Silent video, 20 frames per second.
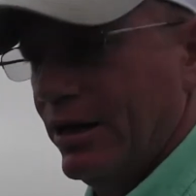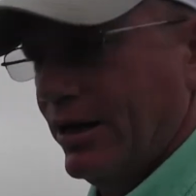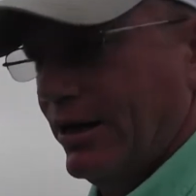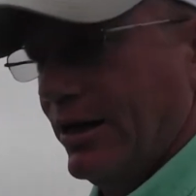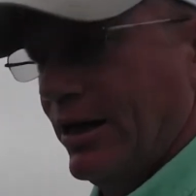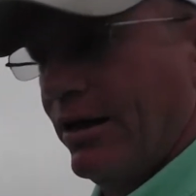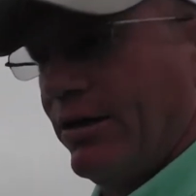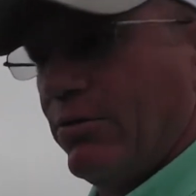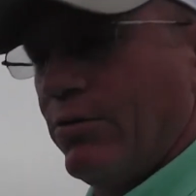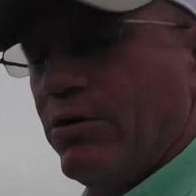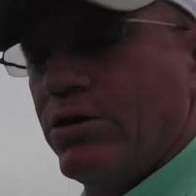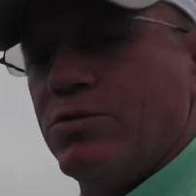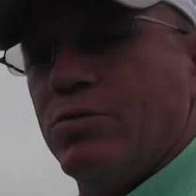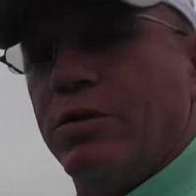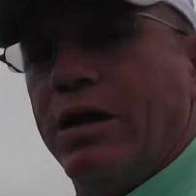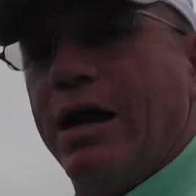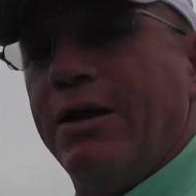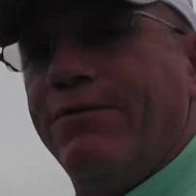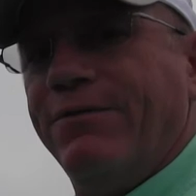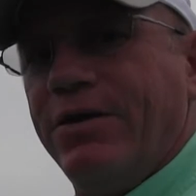In other words,
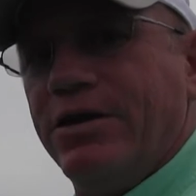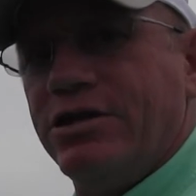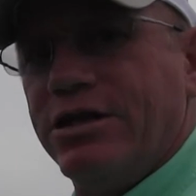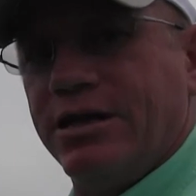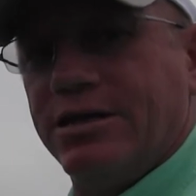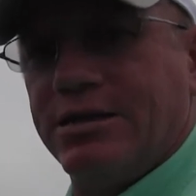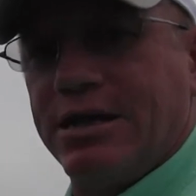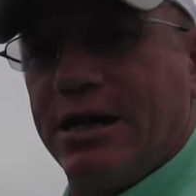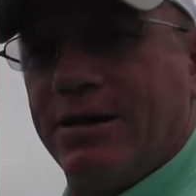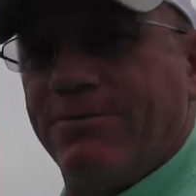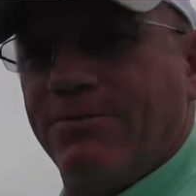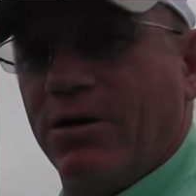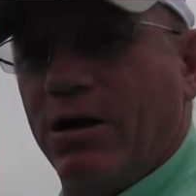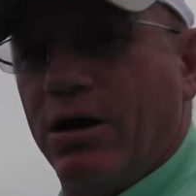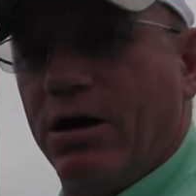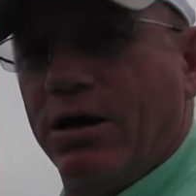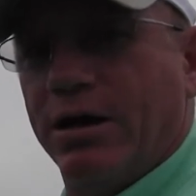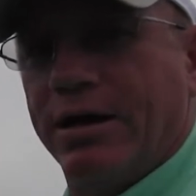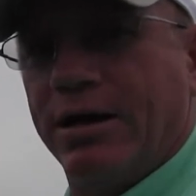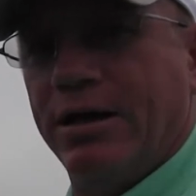when that fish hits that
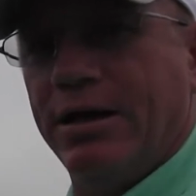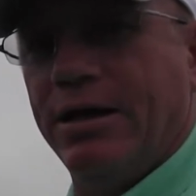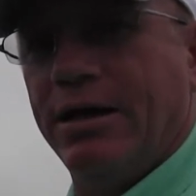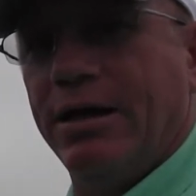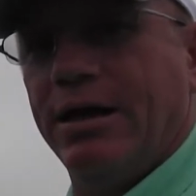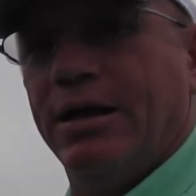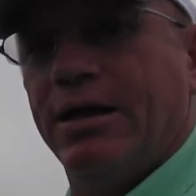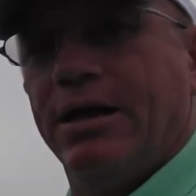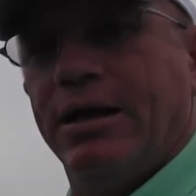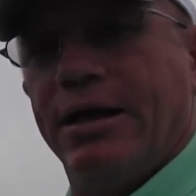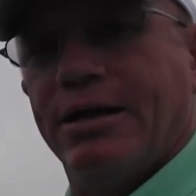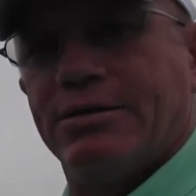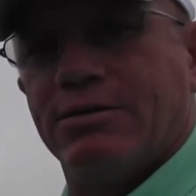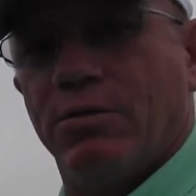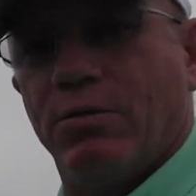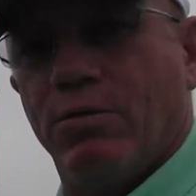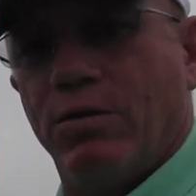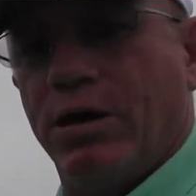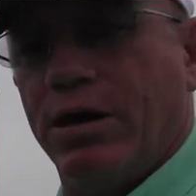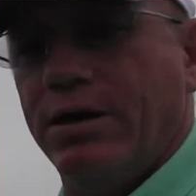frog, it's a
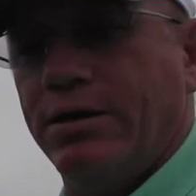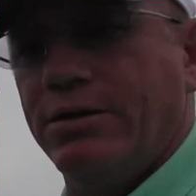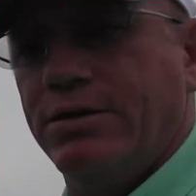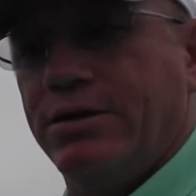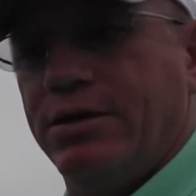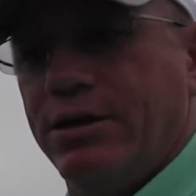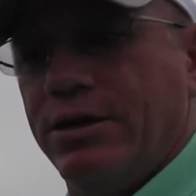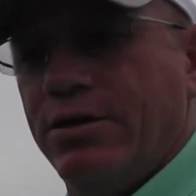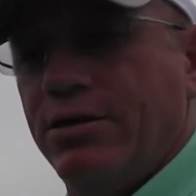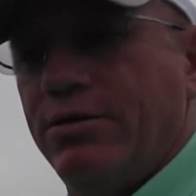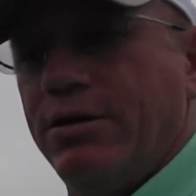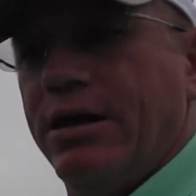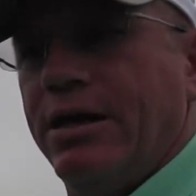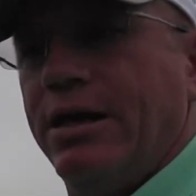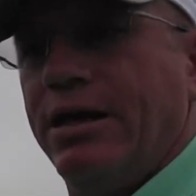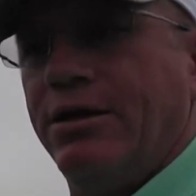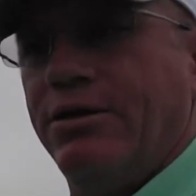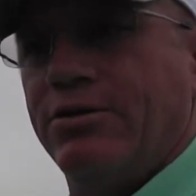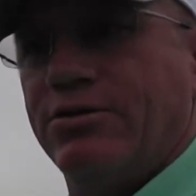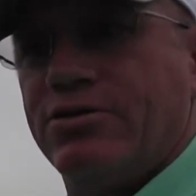1-2,
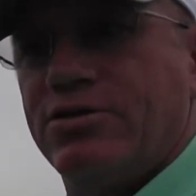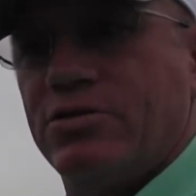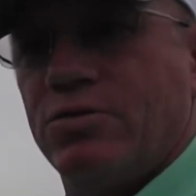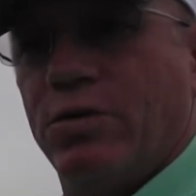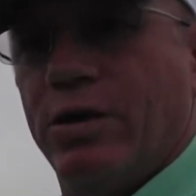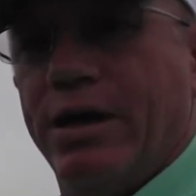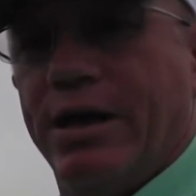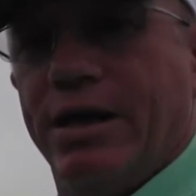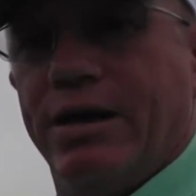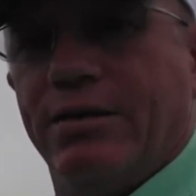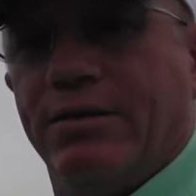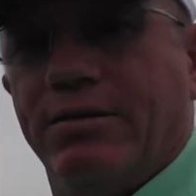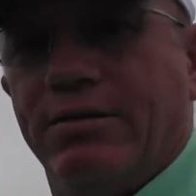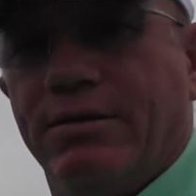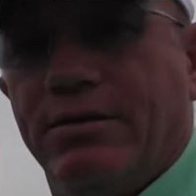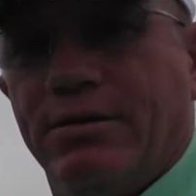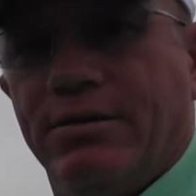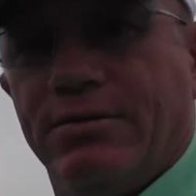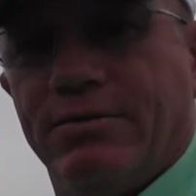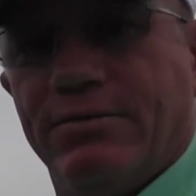and then you're swinging
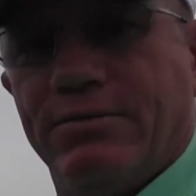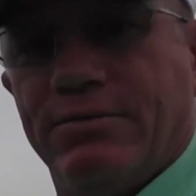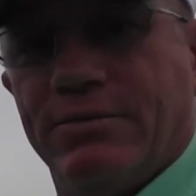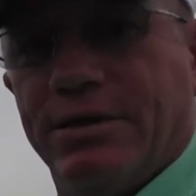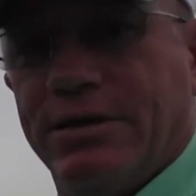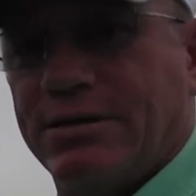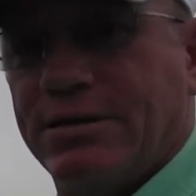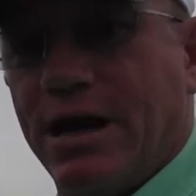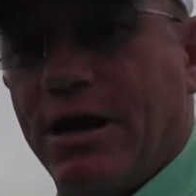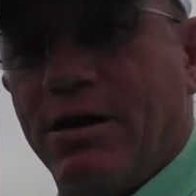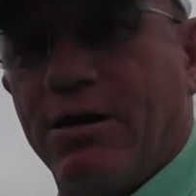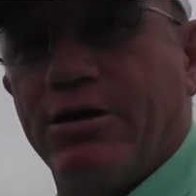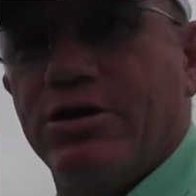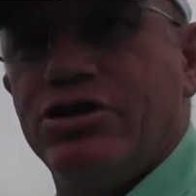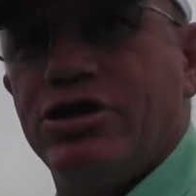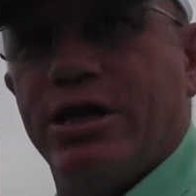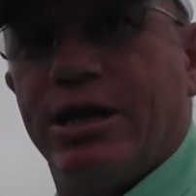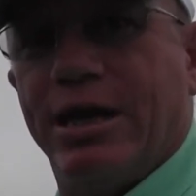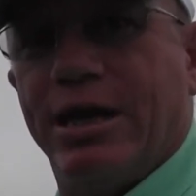as hard as you